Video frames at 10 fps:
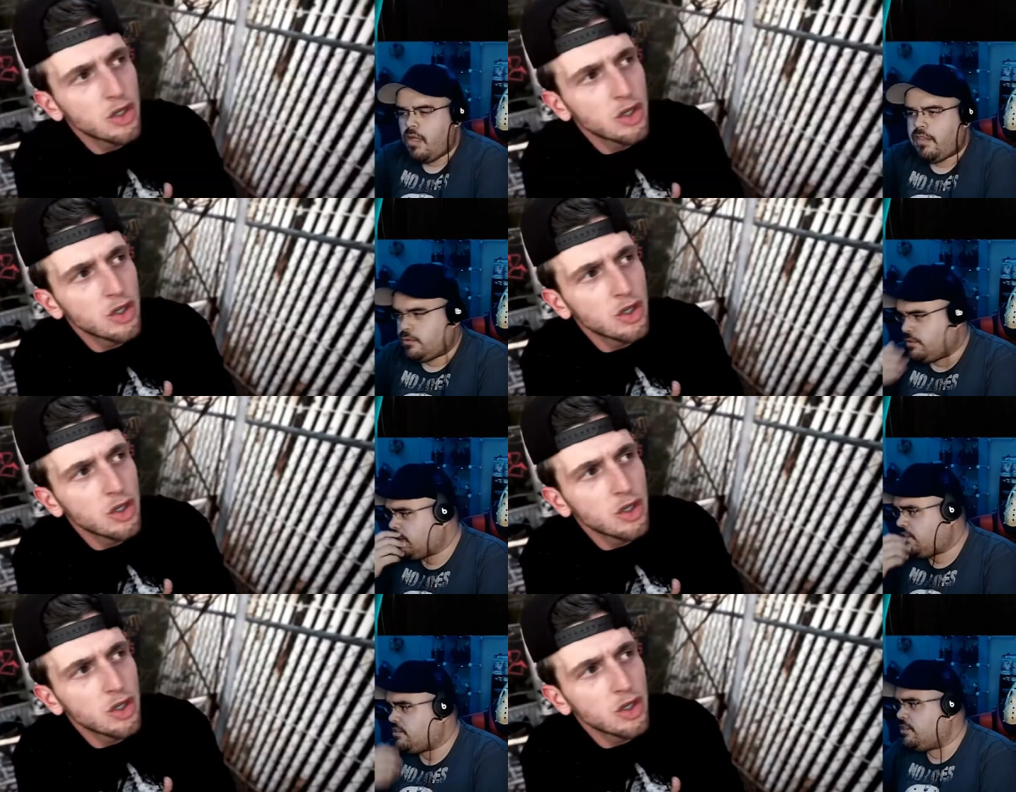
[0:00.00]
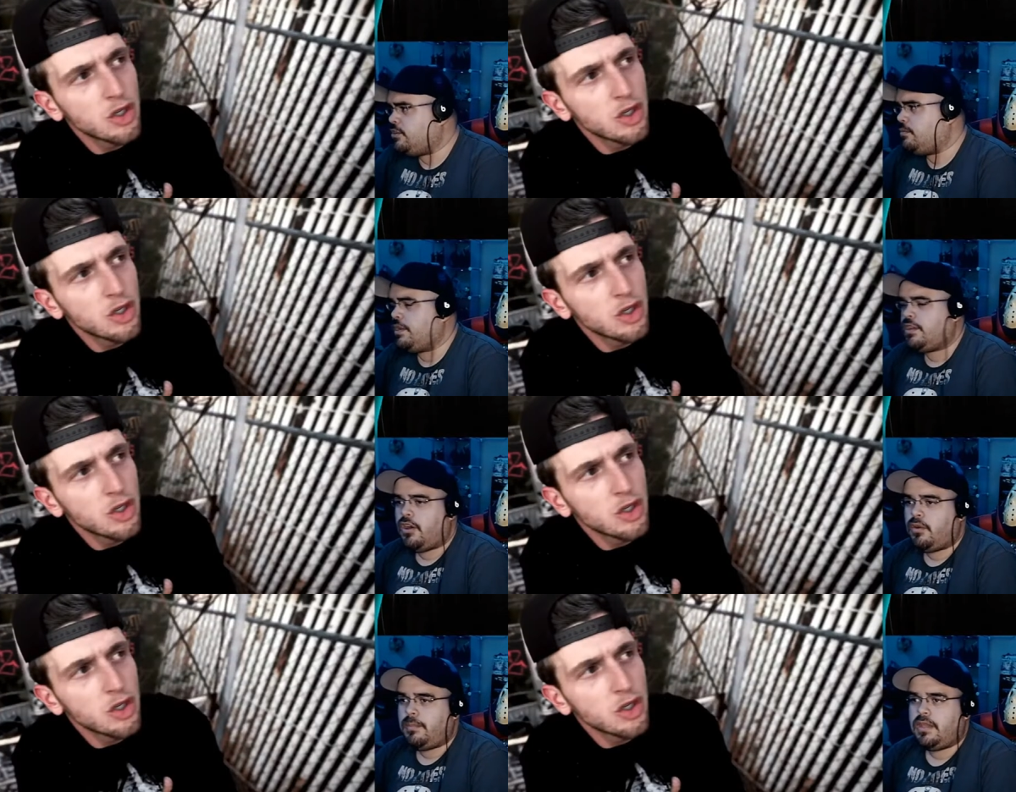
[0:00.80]
Speaker 1: Like we said just a little bit
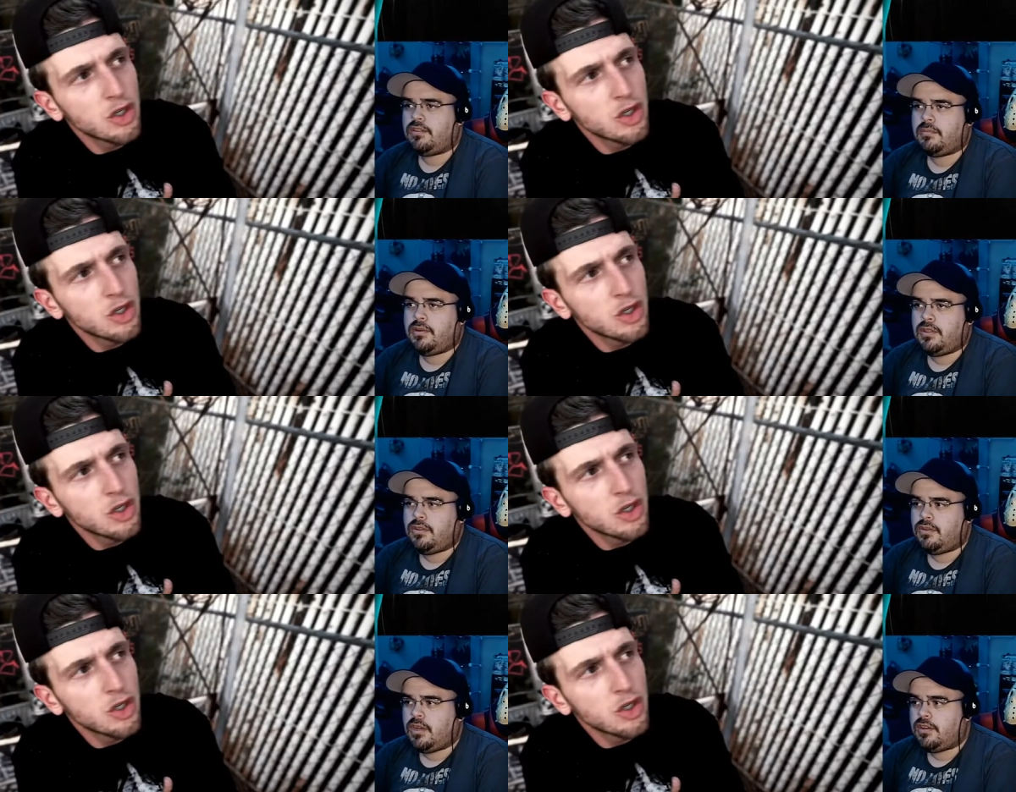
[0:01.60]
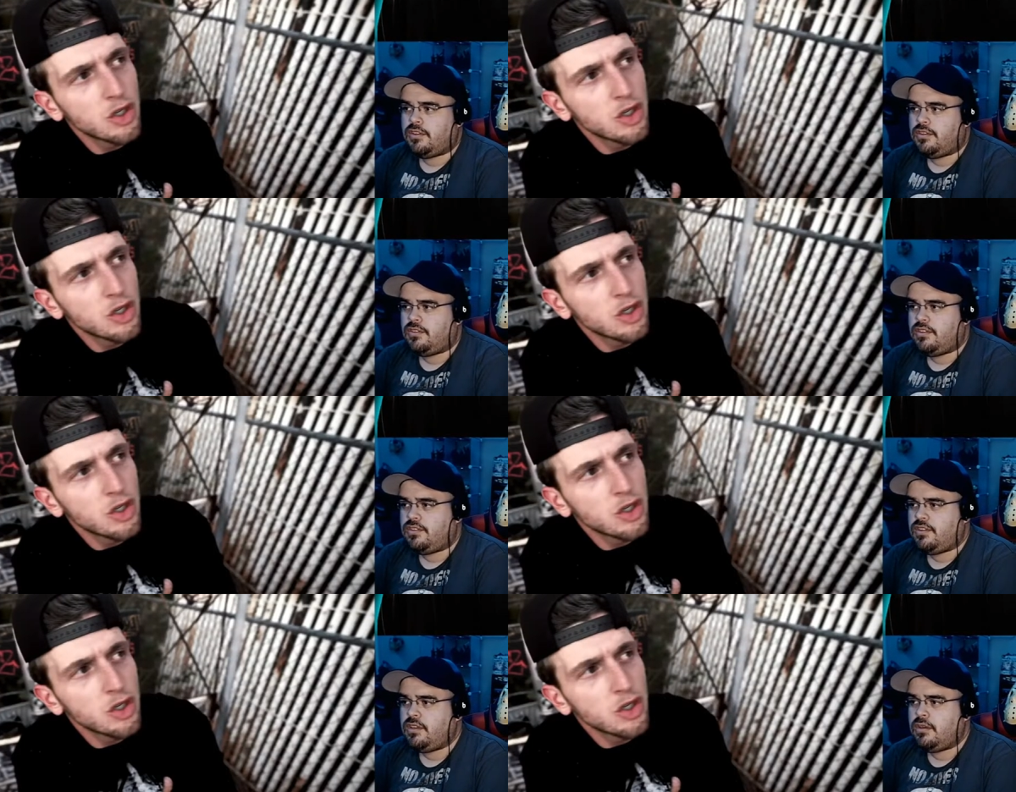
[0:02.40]
ago, man, talking about you know how his his
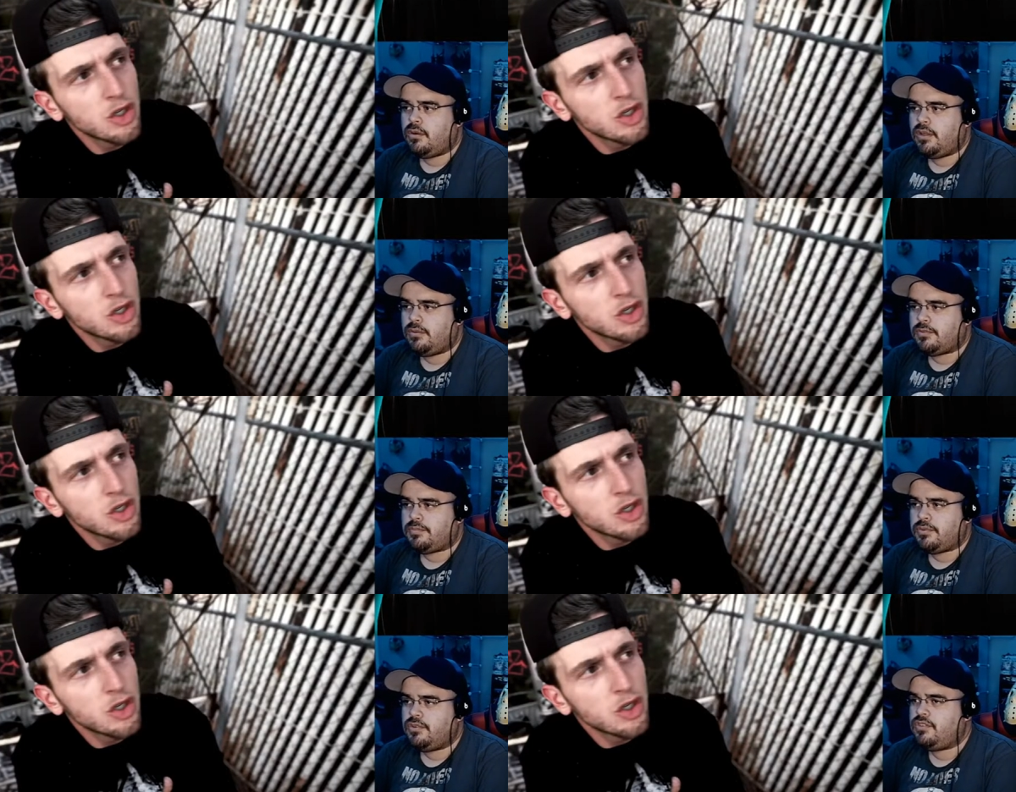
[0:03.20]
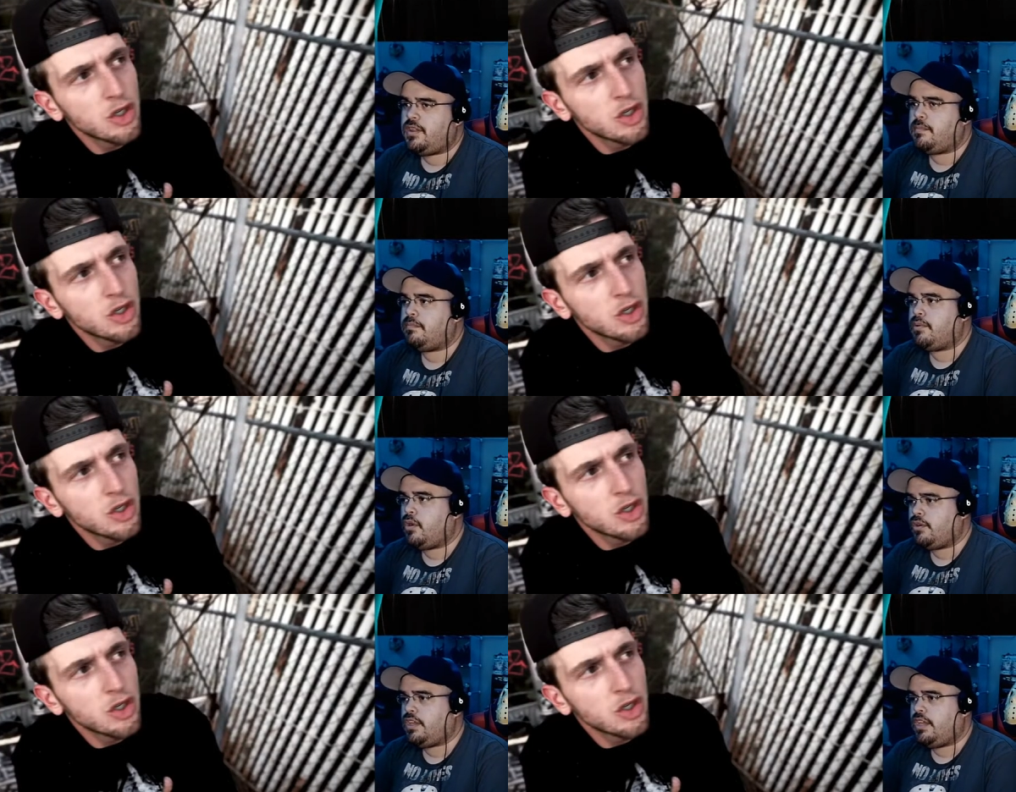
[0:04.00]
ego it was bruised and
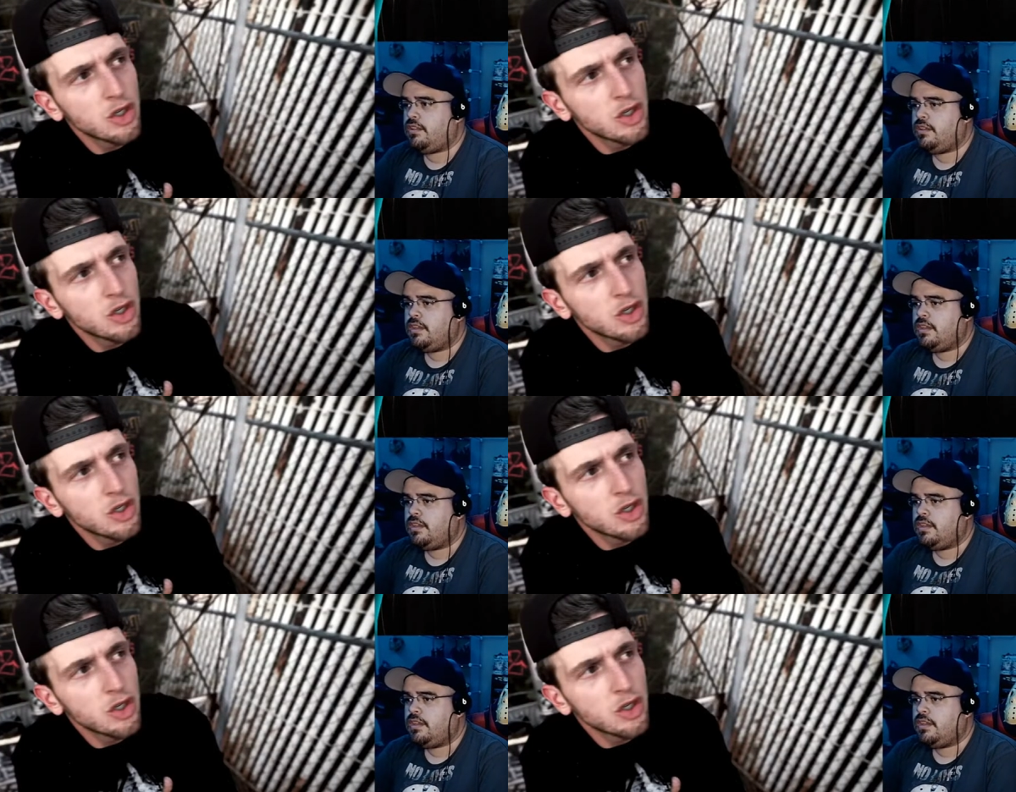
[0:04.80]
broken.